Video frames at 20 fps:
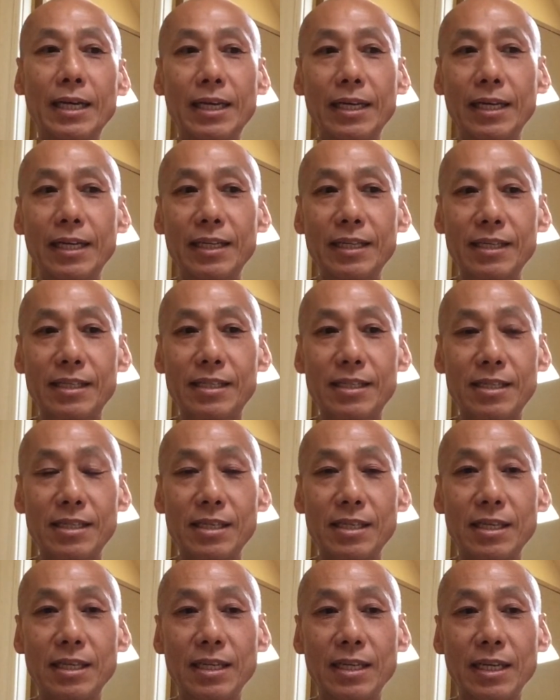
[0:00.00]
It's
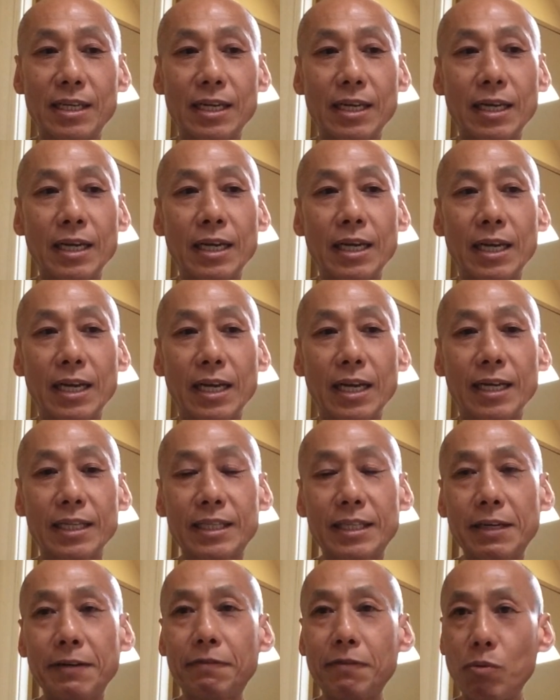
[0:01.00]
a
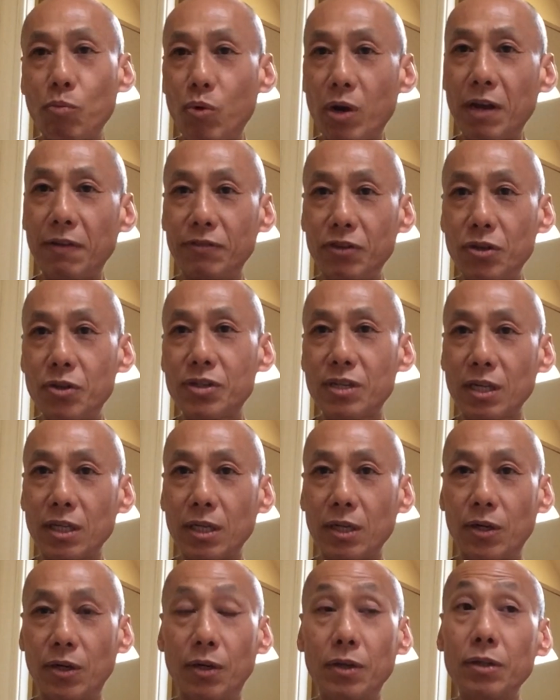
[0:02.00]
different way of using
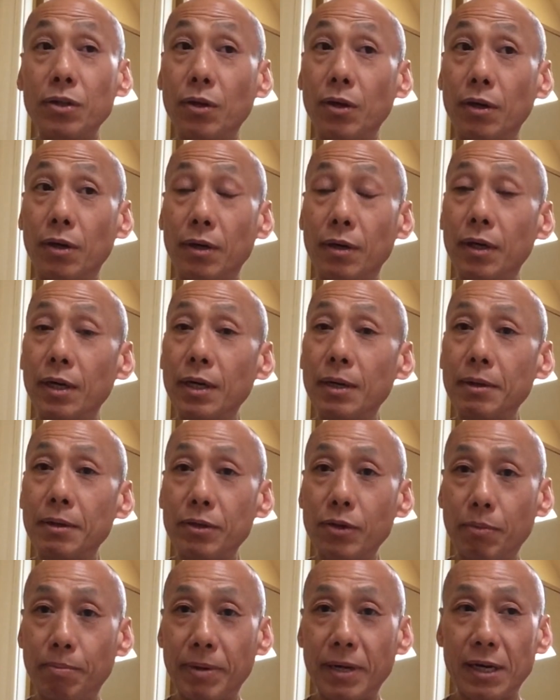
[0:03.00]
your
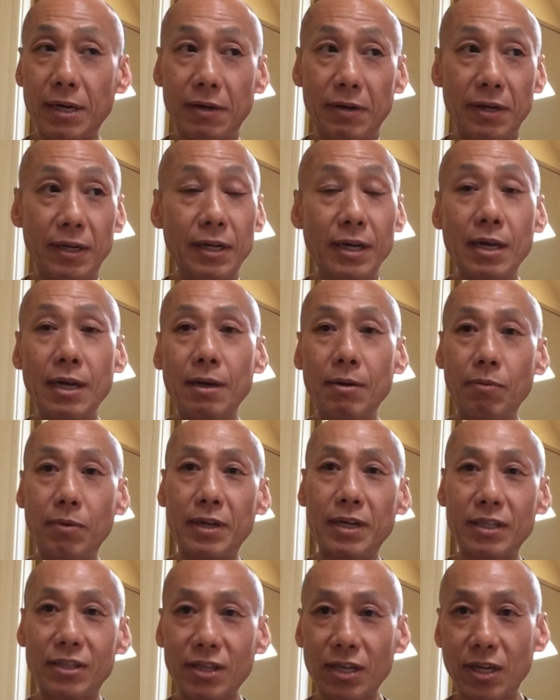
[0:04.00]
power
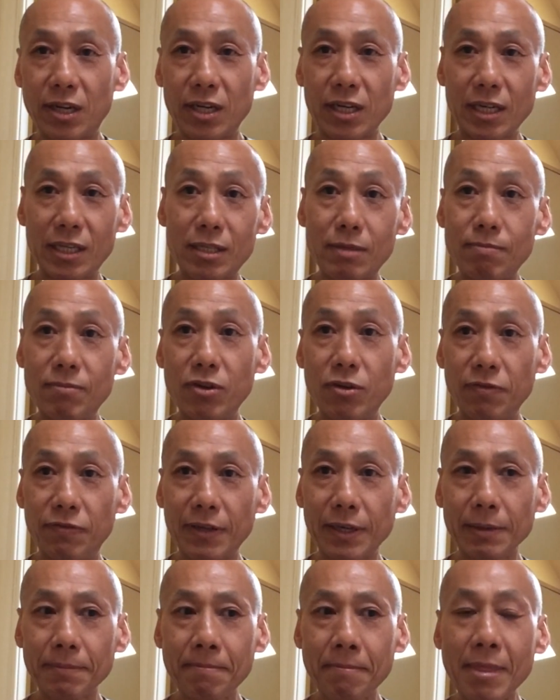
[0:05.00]
when the target's
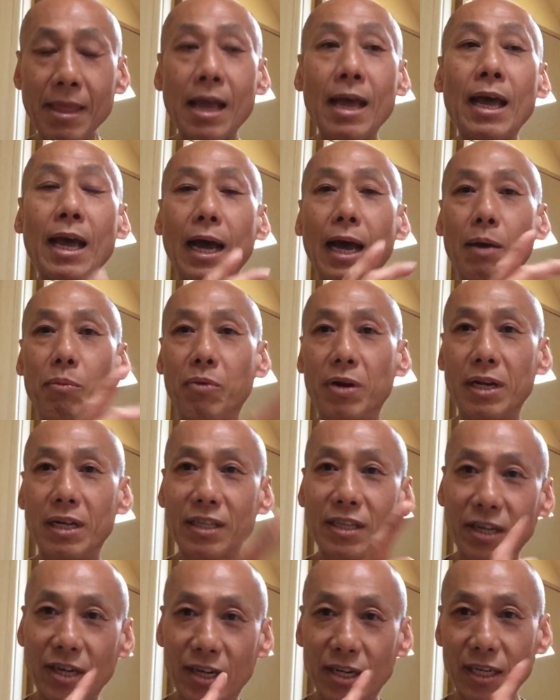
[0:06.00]
moving and when the
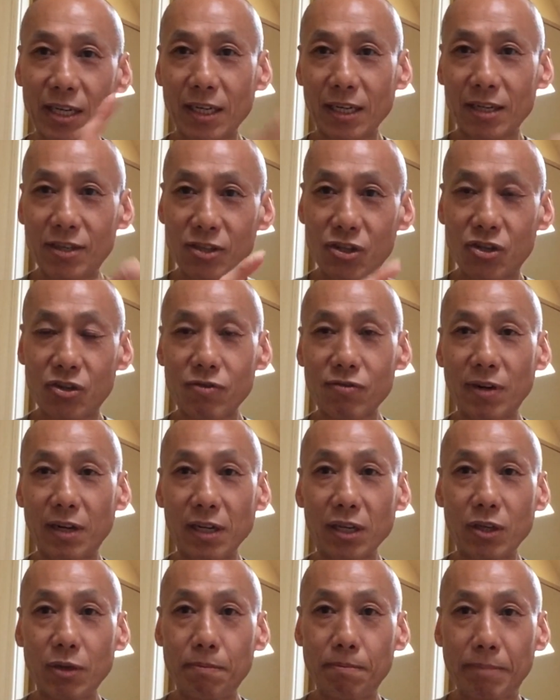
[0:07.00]
target can
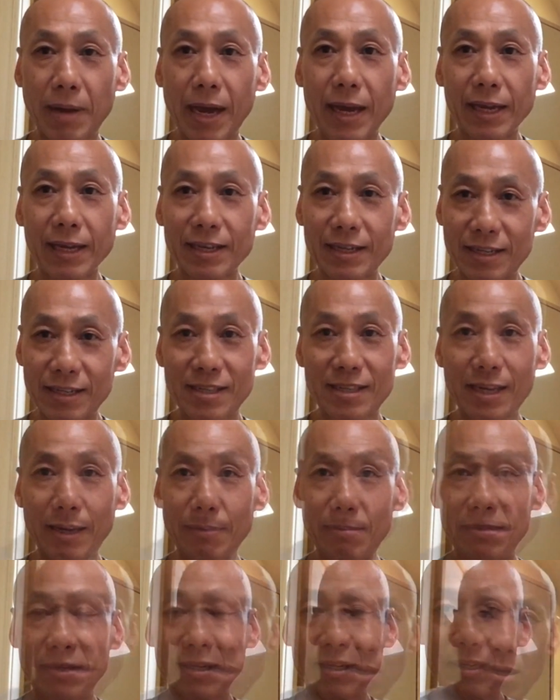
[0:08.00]
strike you back at the
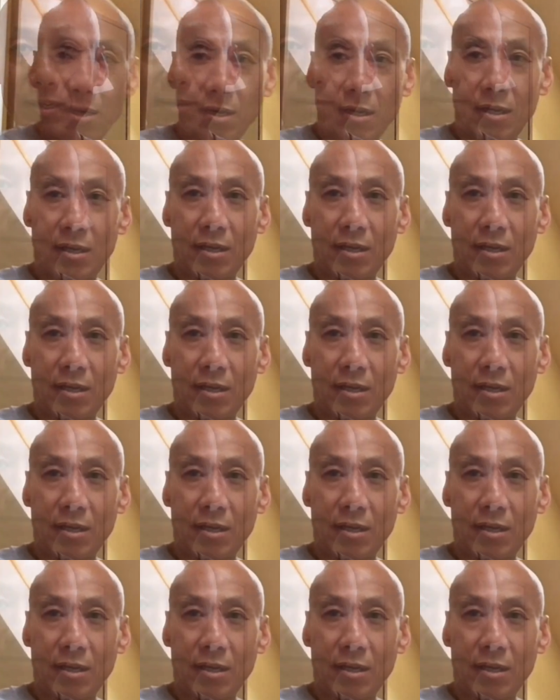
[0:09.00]
same time.